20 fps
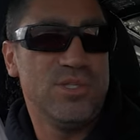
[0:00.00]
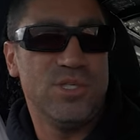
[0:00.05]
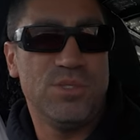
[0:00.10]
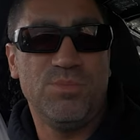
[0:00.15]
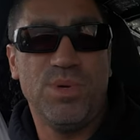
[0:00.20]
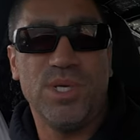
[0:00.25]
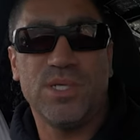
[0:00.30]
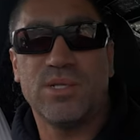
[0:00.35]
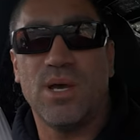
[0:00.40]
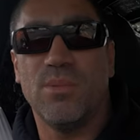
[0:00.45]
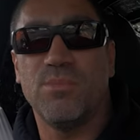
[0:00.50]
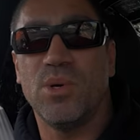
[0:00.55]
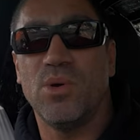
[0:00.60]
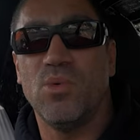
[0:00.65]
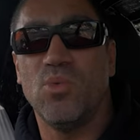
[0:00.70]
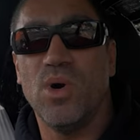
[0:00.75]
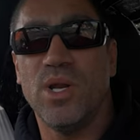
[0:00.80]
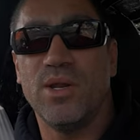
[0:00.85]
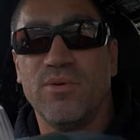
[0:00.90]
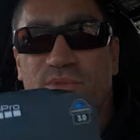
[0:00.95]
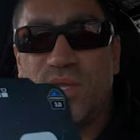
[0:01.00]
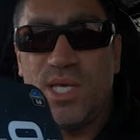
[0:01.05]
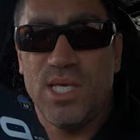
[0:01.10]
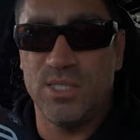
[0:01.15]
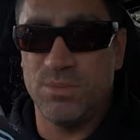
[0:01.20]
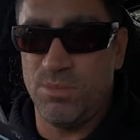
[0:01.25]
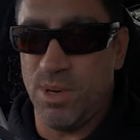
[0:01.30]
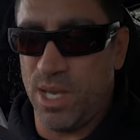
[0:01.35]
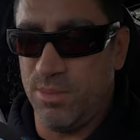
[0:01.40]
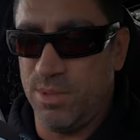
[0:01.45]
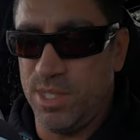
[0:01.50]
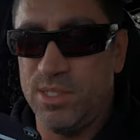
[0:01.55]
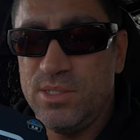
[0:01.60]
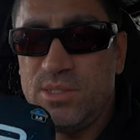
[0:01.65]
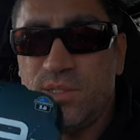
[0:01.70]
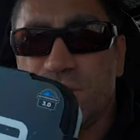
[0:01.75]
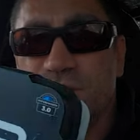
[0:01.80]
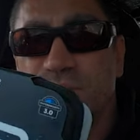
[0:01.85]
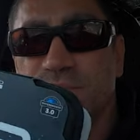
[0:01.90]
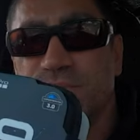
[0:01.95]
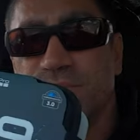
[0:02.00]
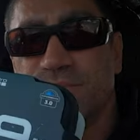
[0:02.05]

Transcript: just picked up one of these babies.